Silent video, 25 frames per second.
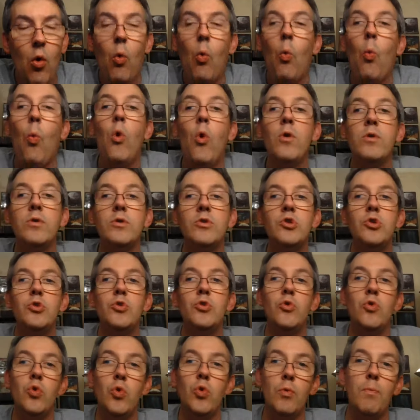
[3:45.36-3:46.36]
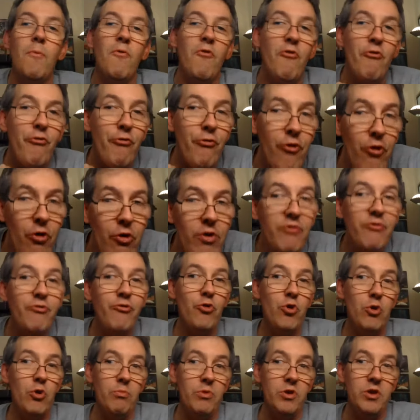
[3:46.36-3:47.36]
want to very
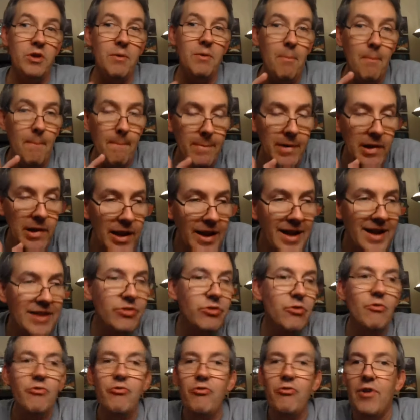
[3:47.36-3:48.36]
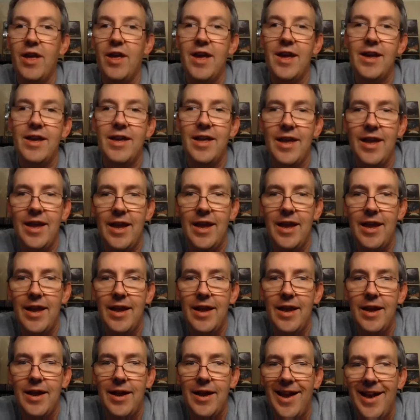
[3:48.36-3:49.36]
firmly plant their flag
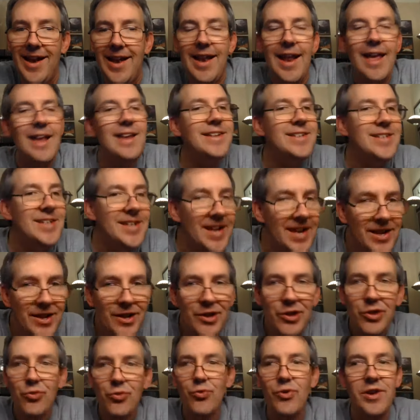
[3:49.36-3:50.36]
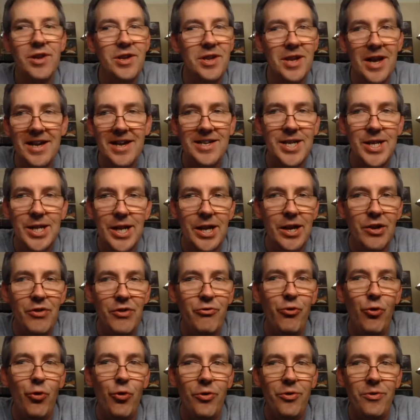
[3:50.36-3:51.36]
in 1983,
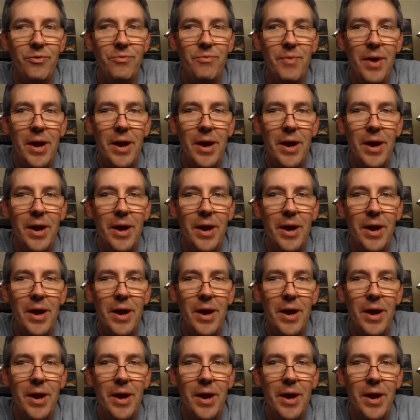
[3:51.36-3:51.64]
1984,